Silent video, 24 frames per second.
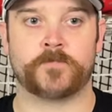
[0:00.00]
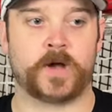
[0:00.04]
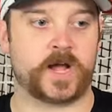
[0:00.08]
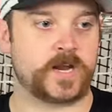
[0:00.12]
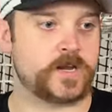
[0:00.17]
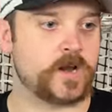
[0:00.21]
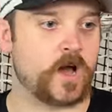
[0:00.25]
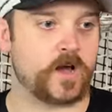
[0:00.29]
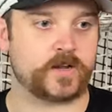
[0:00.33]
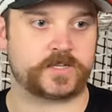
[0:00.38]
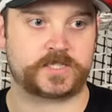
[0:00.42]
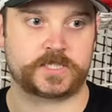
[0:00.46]
by
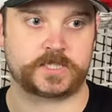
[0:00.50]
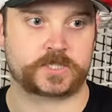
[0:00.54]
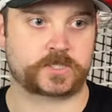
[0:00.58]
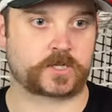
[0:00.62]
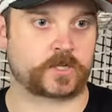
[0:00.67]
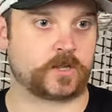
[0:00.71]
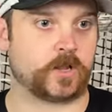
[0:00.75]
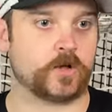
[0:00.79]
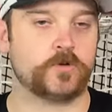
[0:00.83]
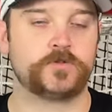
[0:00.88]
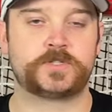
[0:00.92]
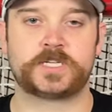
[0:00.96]
not
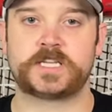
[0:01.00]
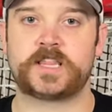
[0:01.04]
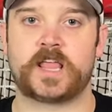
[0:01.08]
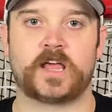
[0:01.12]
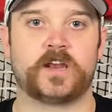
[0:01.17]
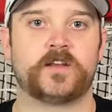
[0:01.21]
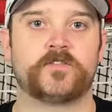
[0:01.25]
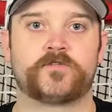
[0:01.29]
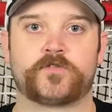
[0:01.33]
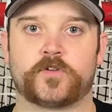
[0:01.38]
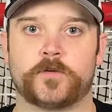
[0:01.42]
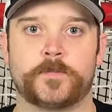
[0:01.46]
disclosing that
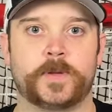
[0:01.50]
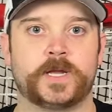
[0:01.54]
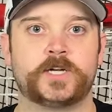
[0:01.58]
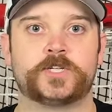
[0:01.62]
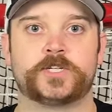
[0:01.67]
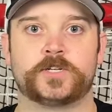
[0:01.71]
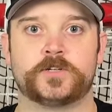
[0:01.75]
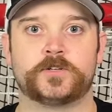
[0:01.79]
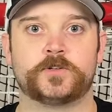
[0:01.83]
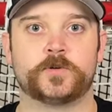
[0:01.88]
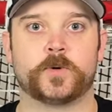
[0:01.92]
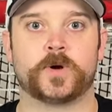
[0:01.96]

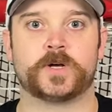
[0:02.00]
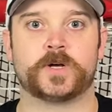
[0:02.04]
information to